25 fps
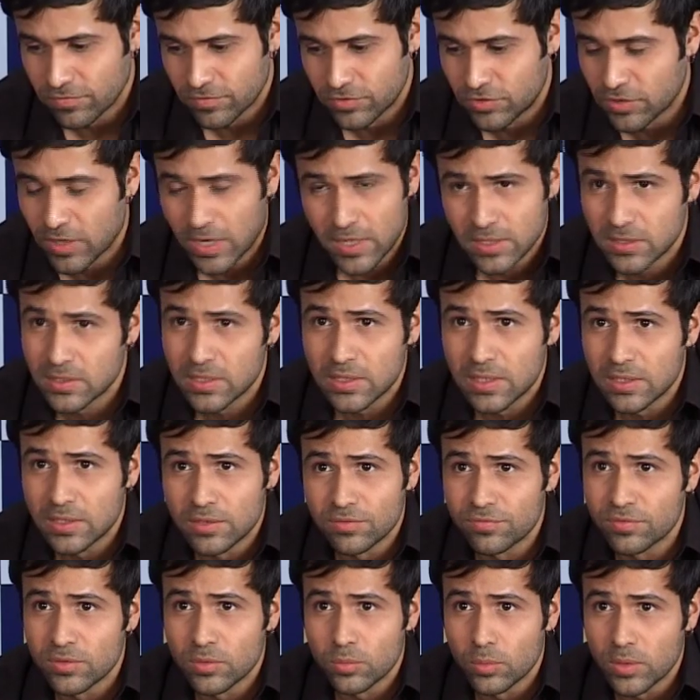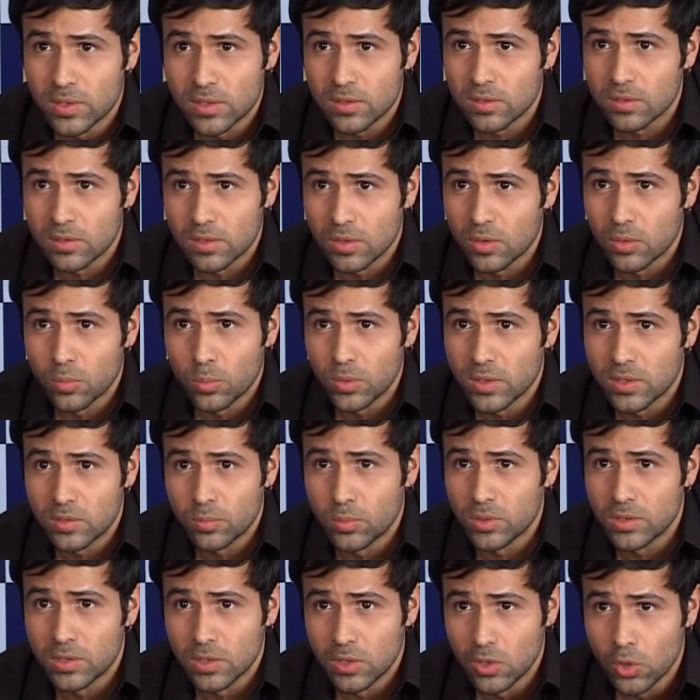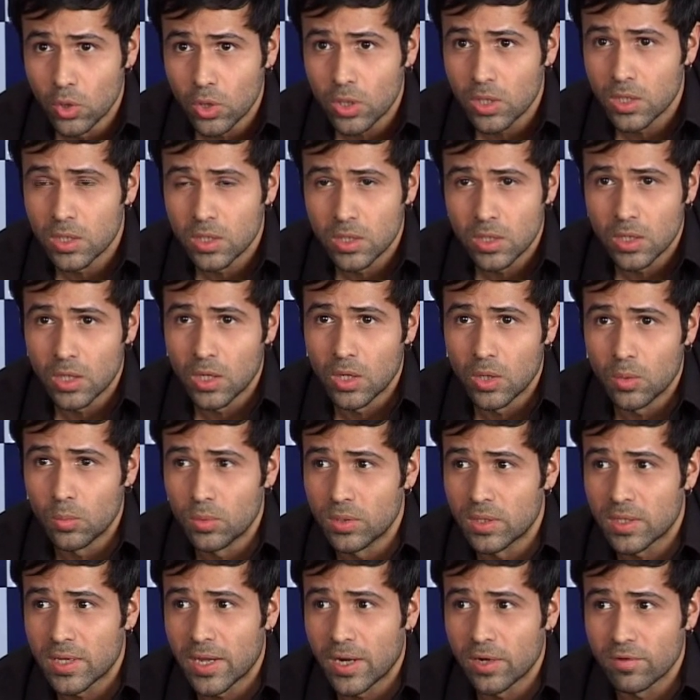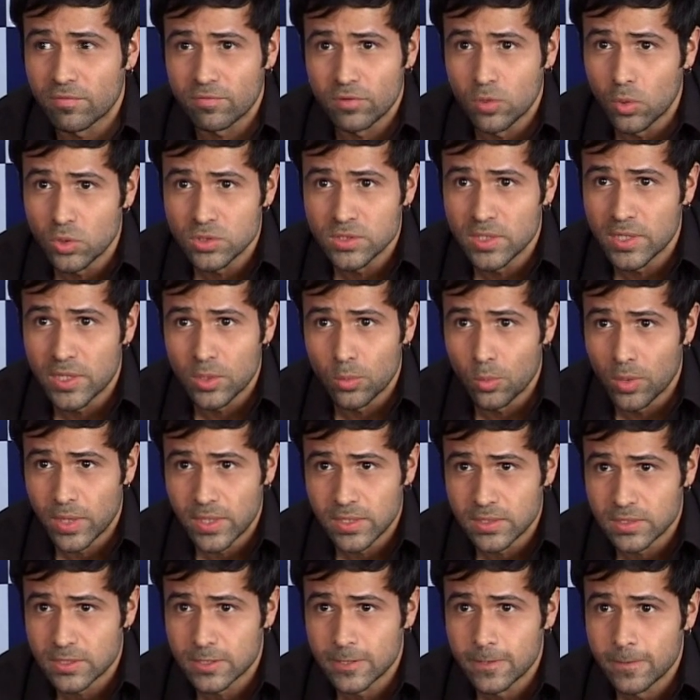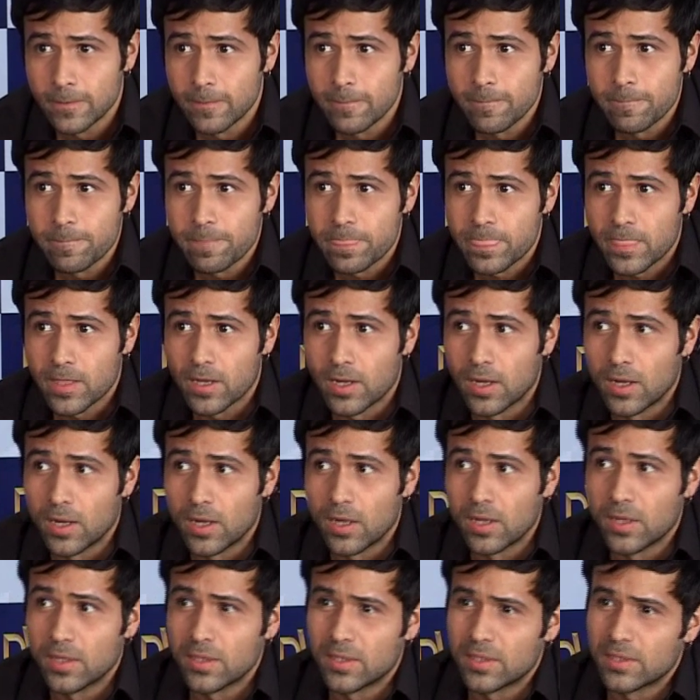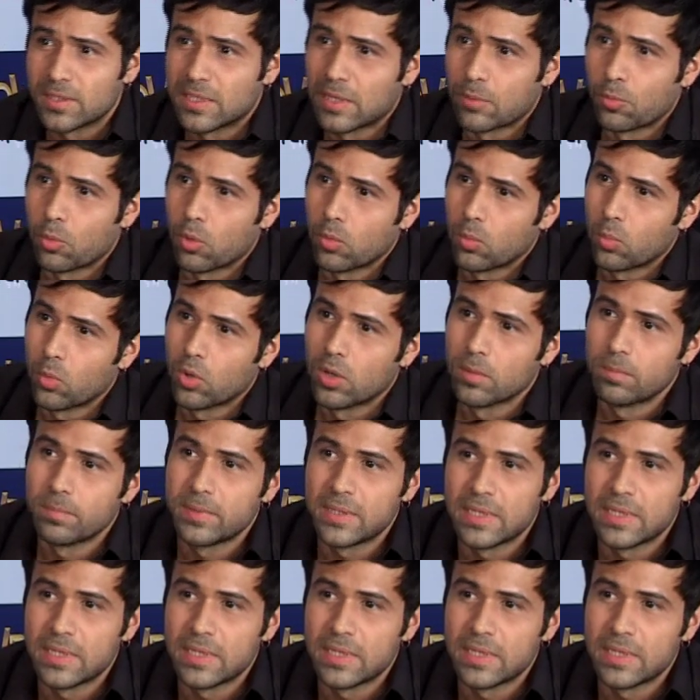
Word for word: drastically different with, uh, with, with the look, uh, with the kind of clothes that he wears. Uh, there won't